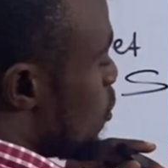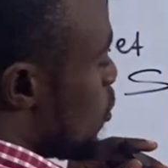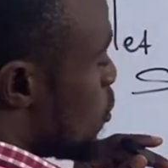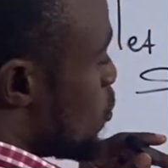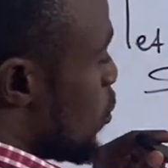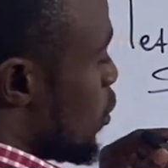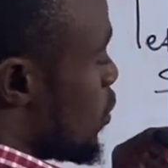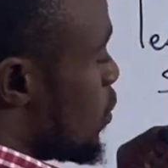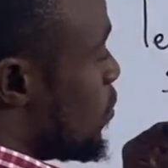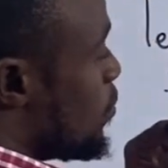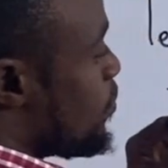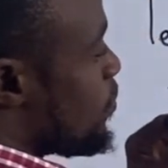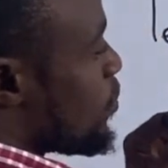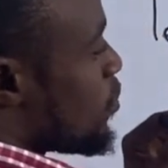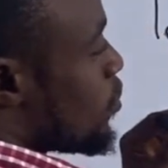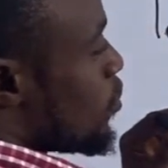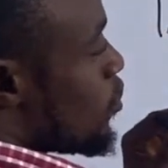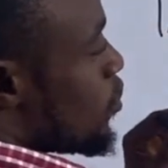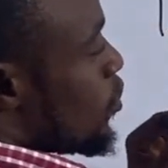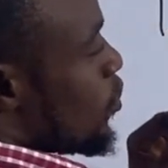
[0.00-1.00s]
us what
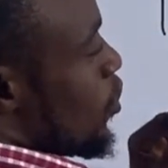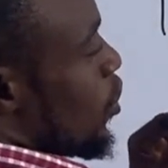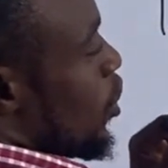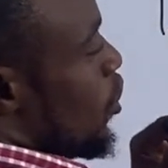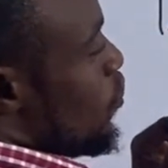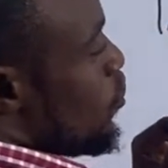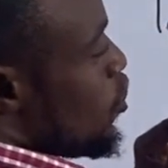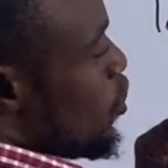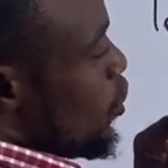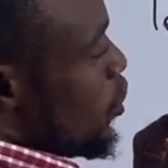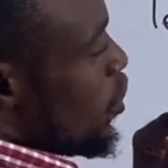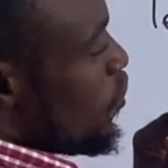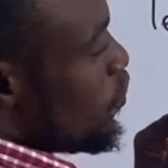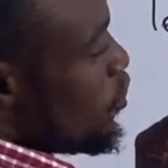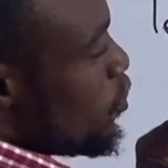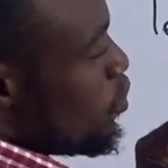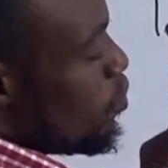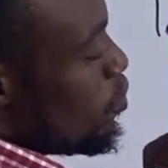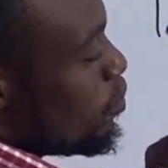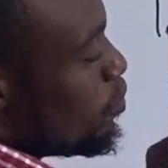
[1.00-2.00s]
so if
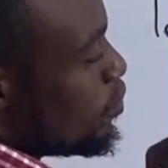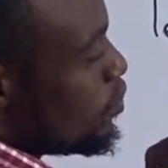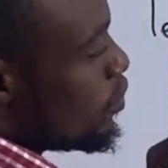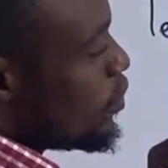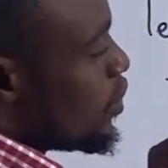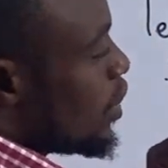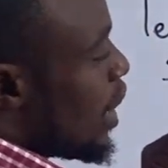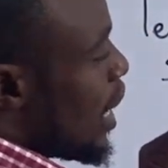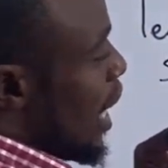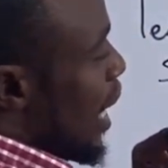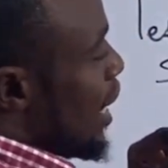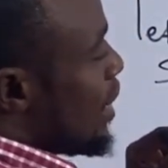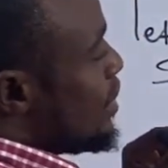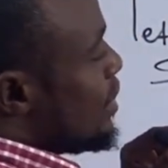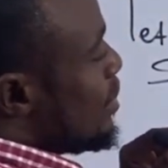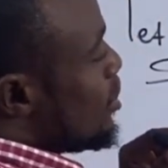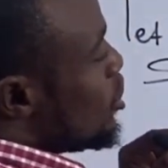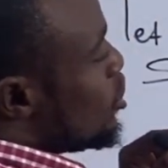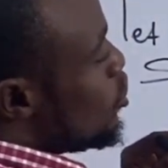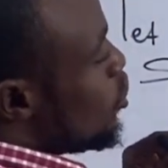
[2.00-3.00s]
you add
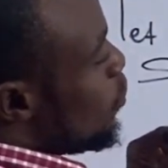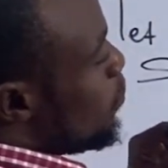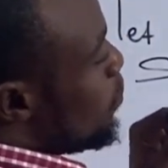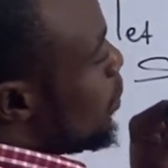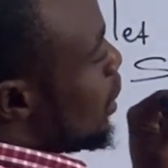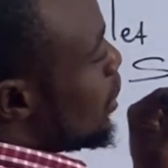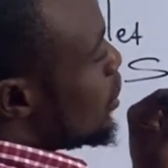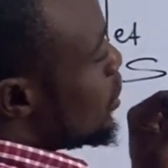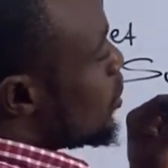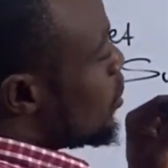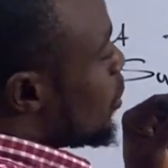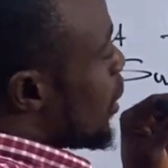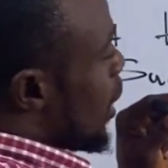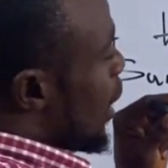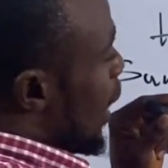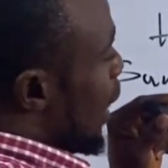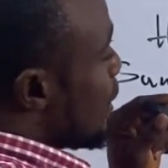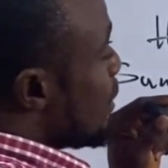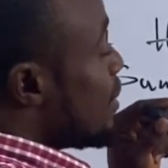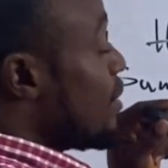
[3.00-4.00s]
these numbers
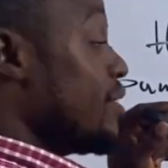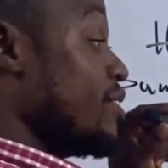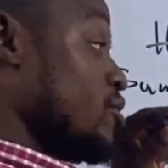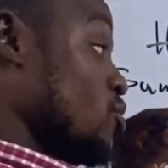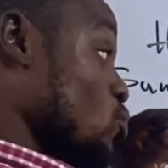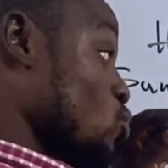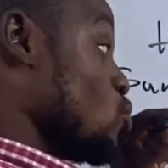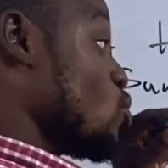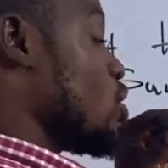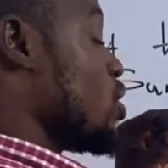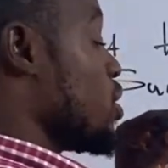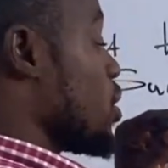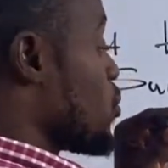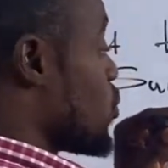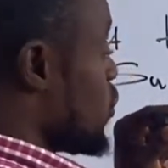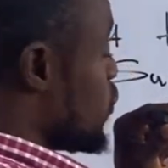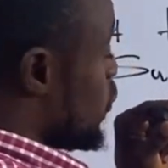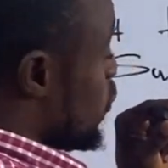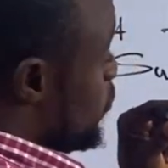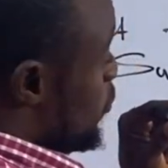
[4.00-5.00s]
add these two
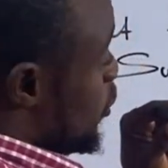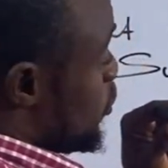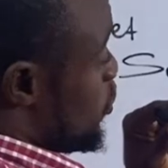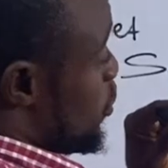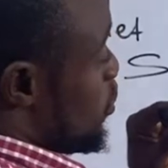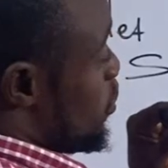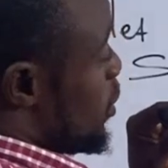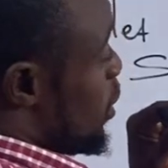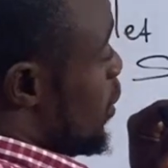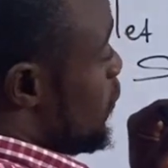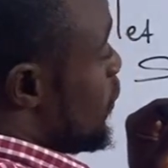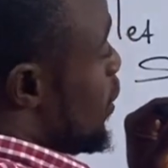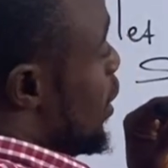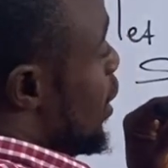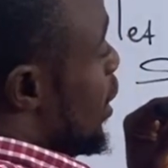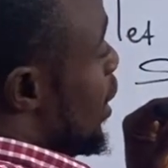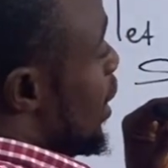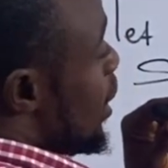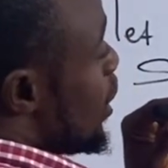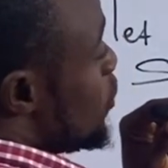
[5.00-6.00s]
consecutive numbers we're going to have
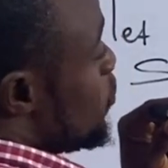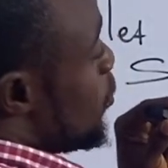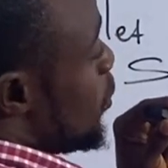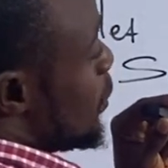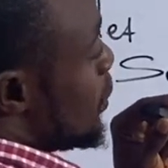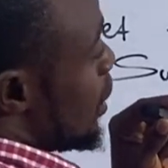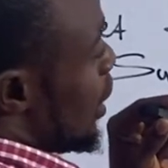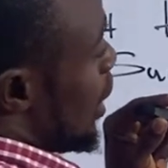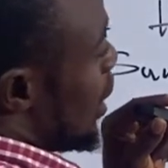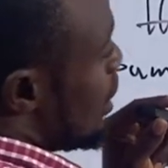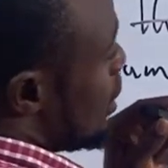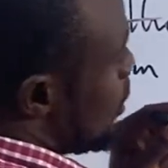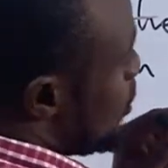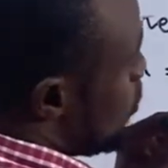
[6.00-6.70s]
x plus x